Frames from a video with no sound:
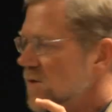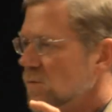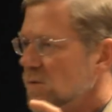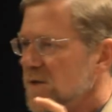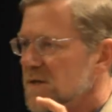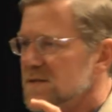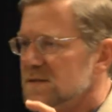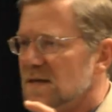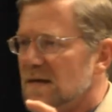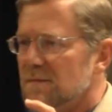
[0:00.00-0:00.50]
So,
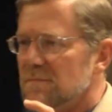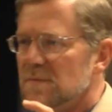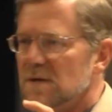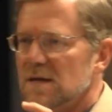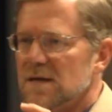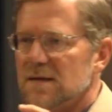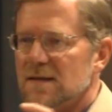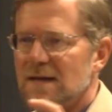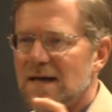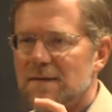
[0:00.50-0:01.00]
what does that
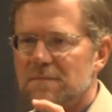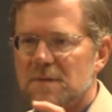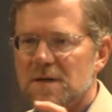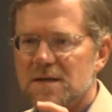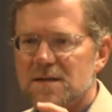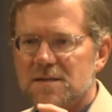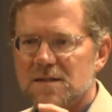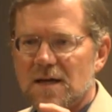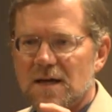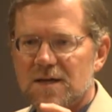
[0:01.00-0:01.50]
mean? That
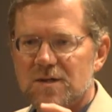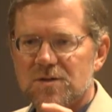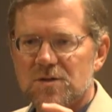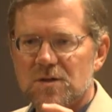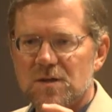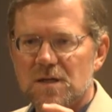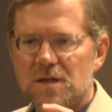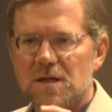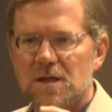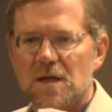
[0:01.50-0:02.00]
means
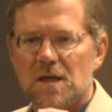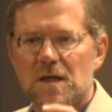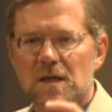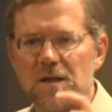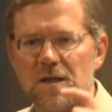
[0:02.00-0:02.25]
actually